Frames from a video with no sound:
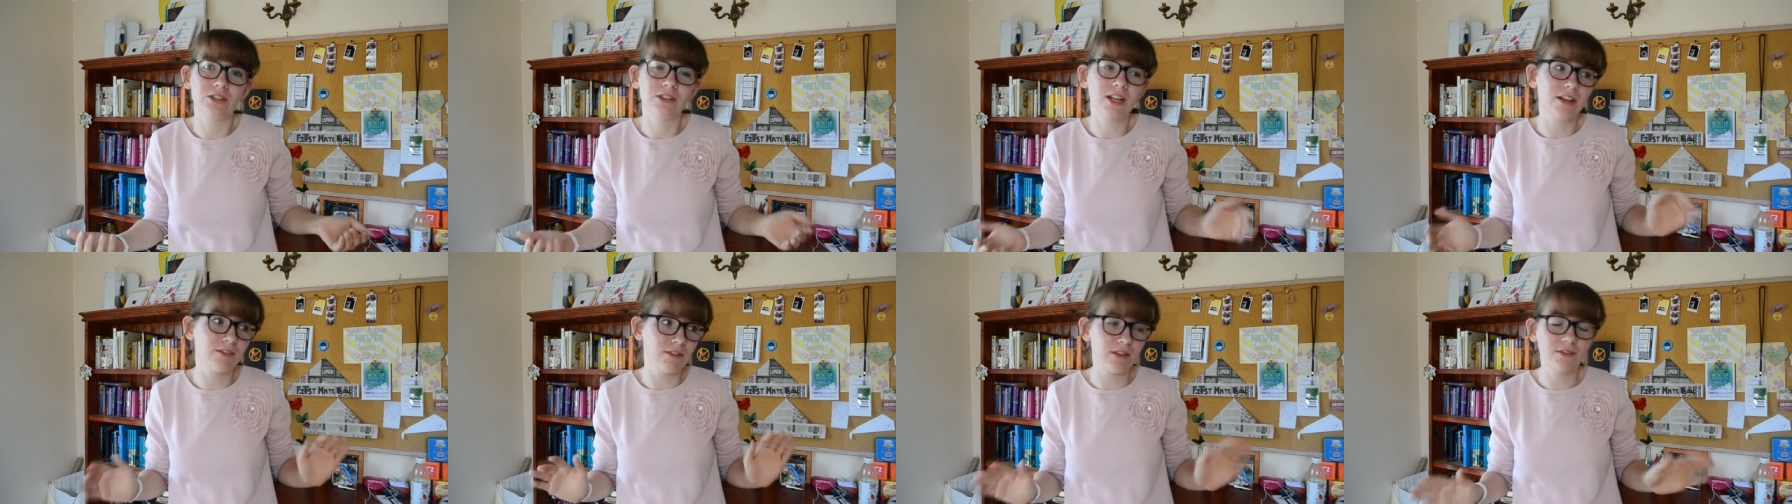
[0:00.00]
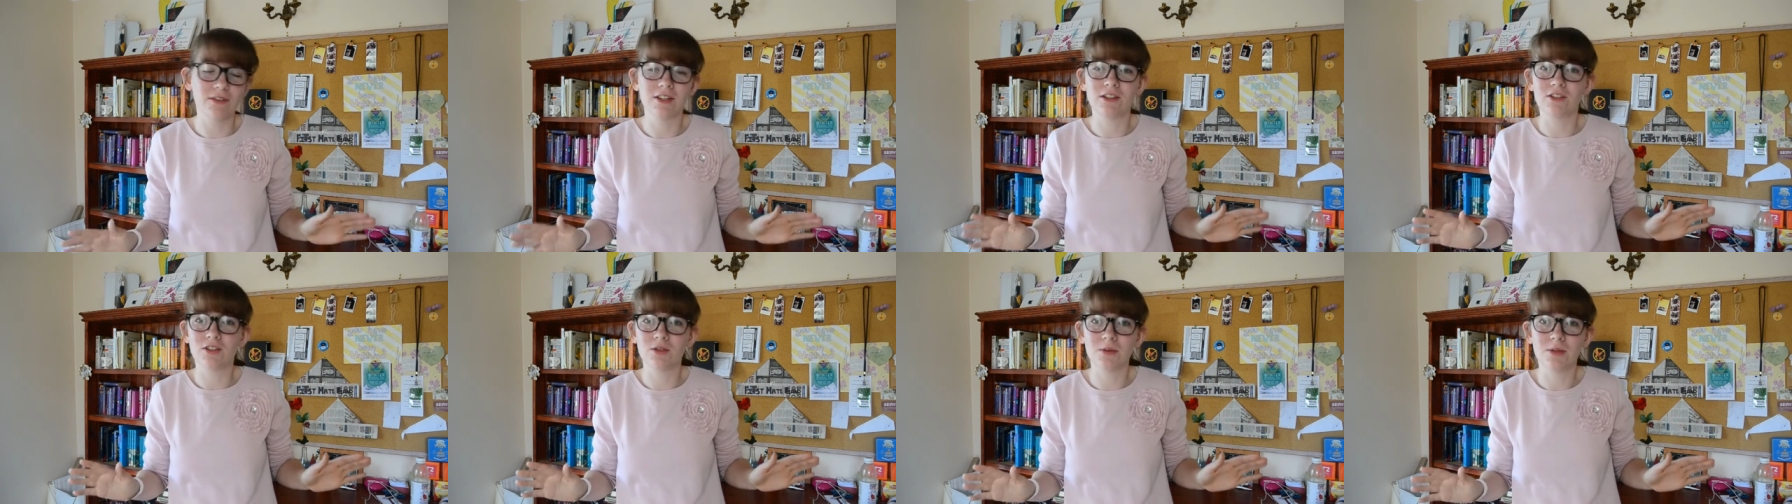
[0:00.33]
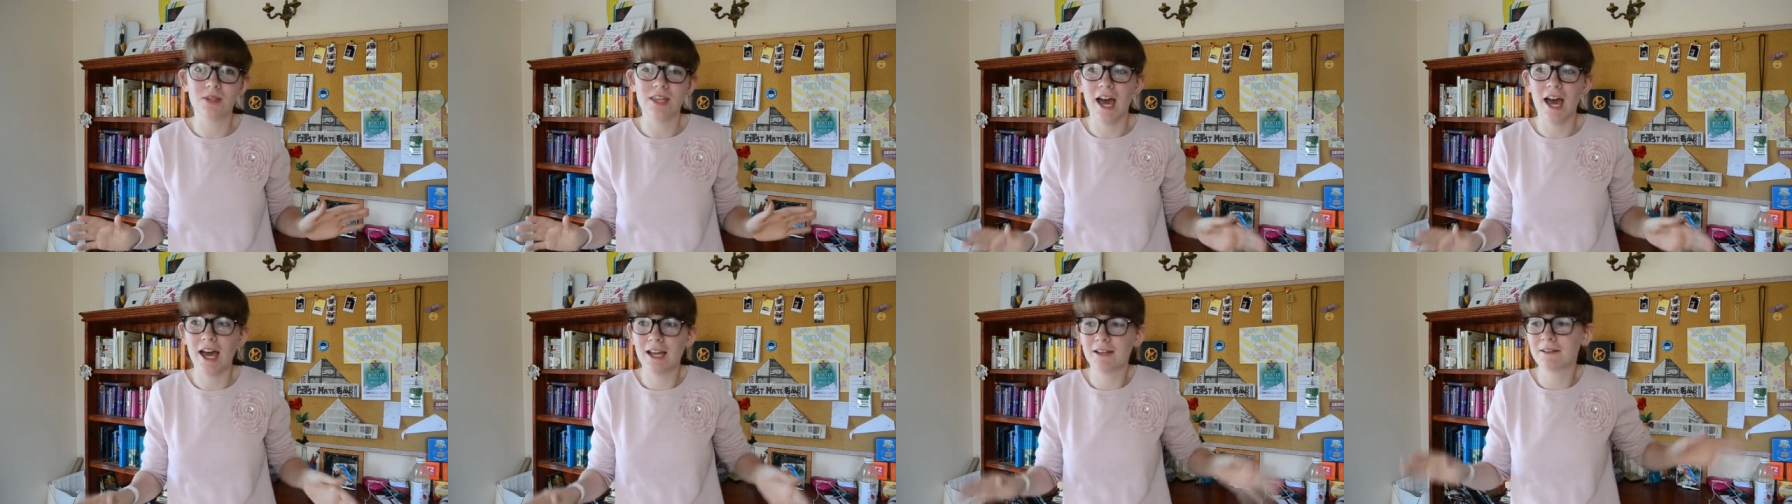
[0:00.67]
If you have an issue with
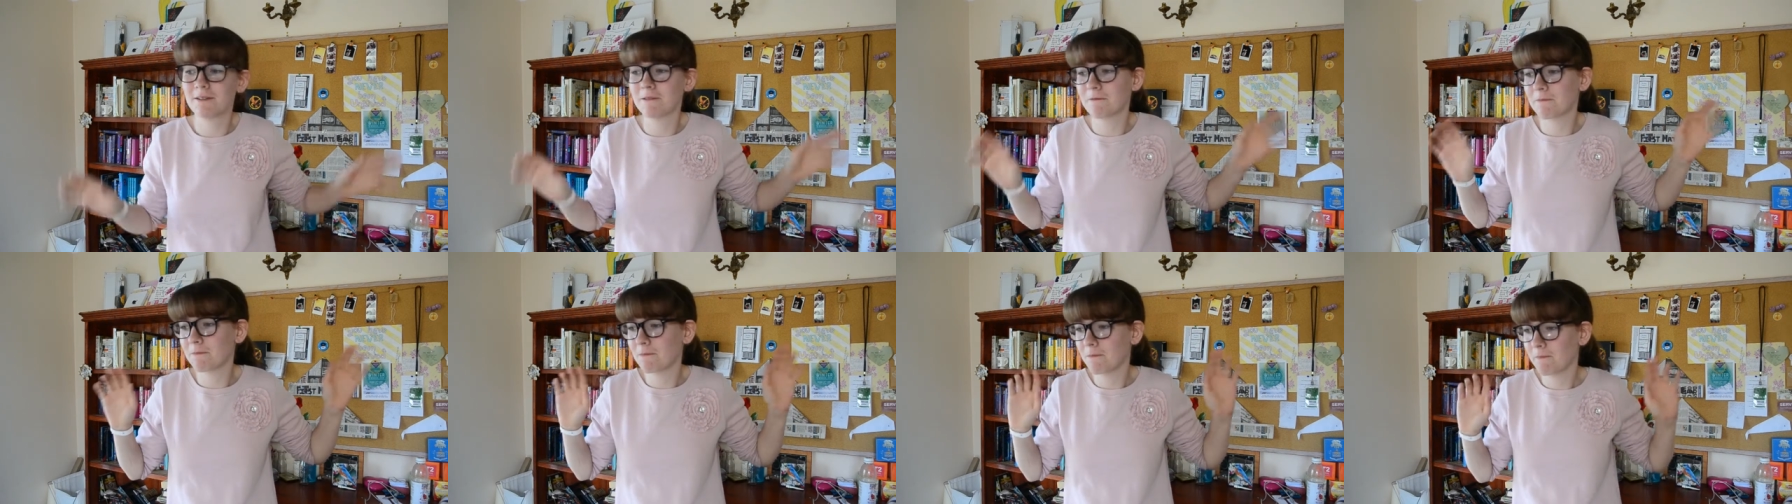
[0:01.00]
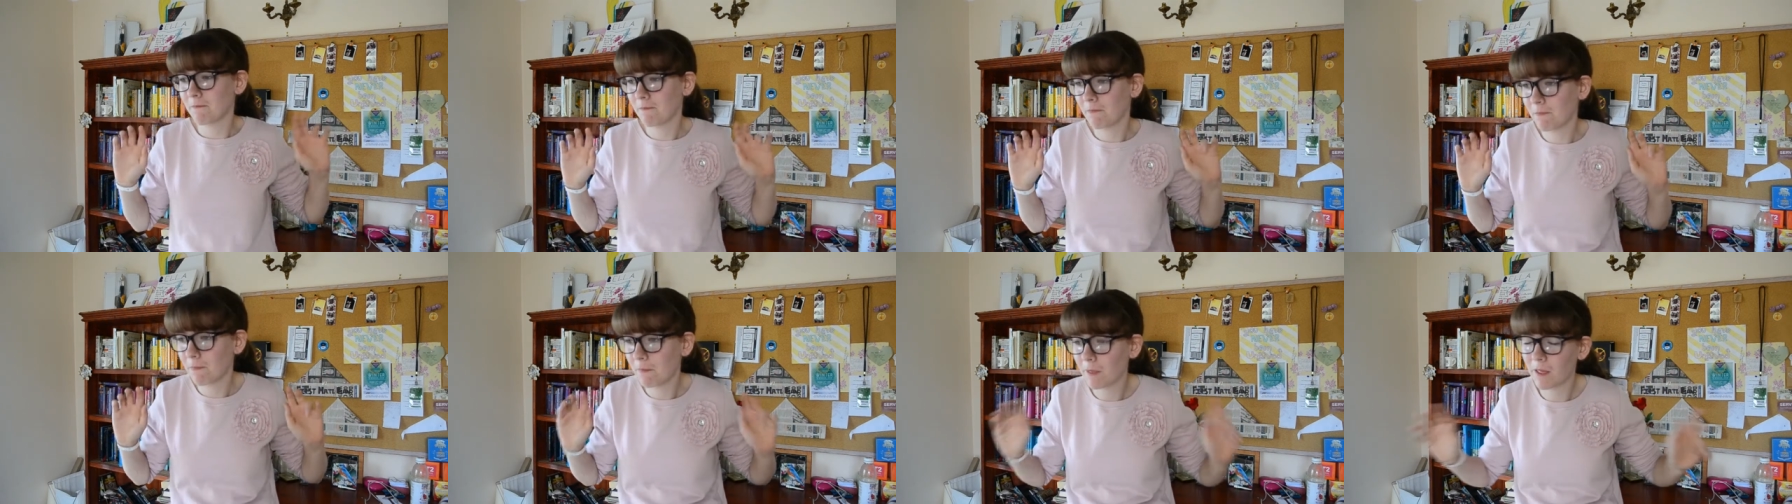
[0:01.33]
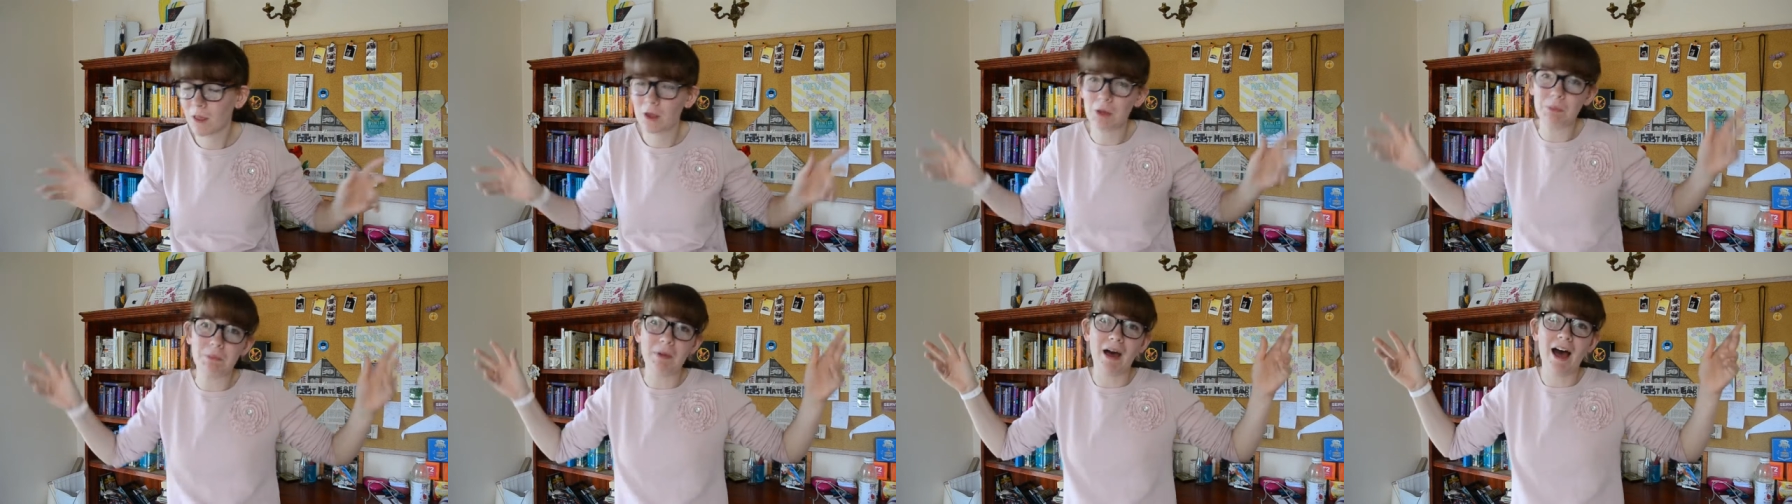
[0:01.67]
that,
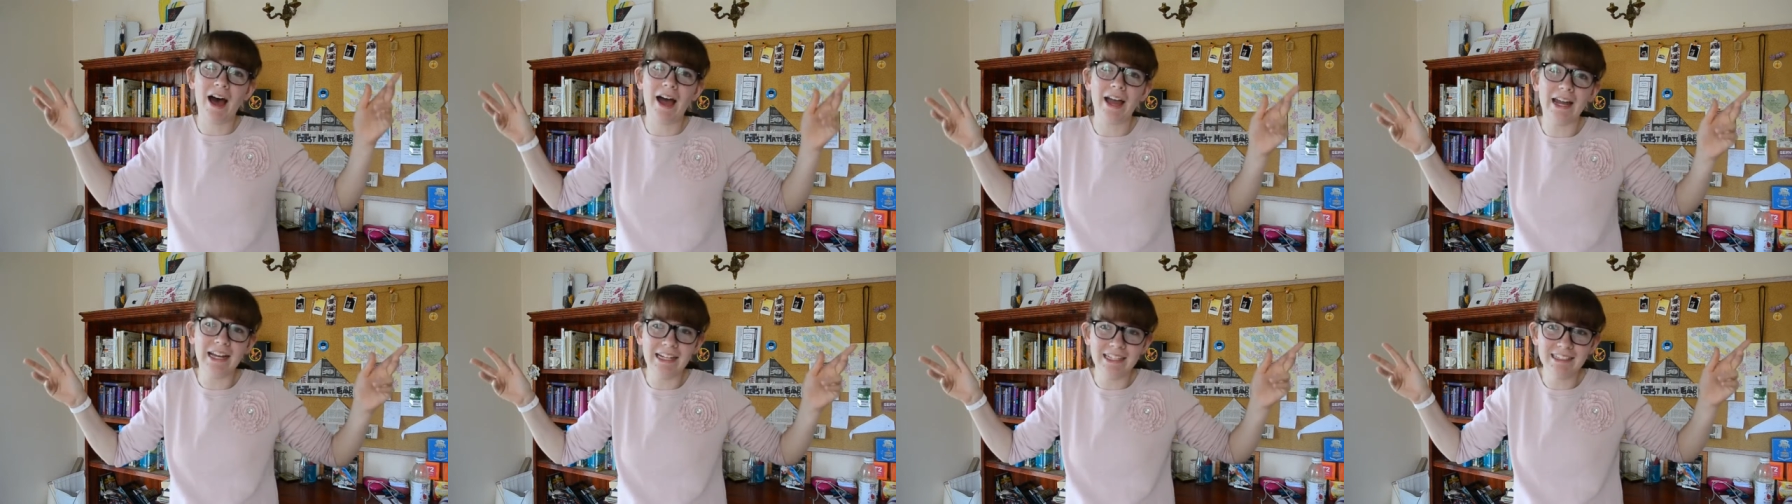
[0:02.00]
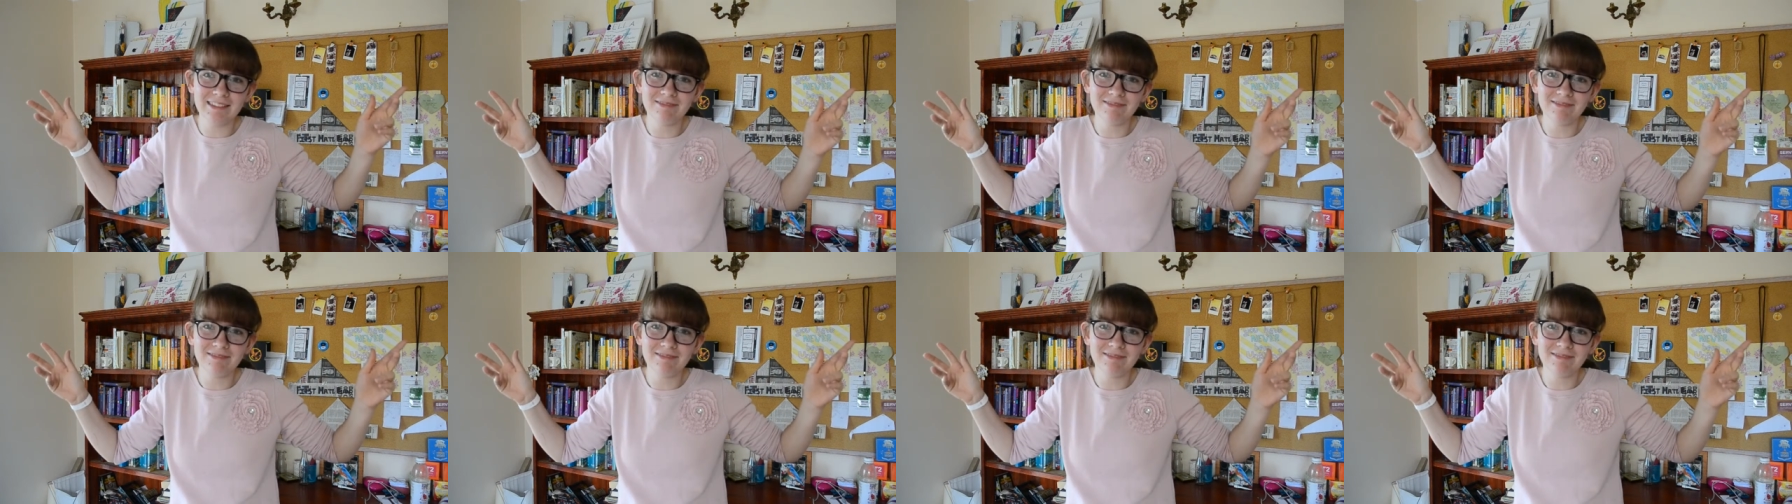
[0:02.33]
goodbye.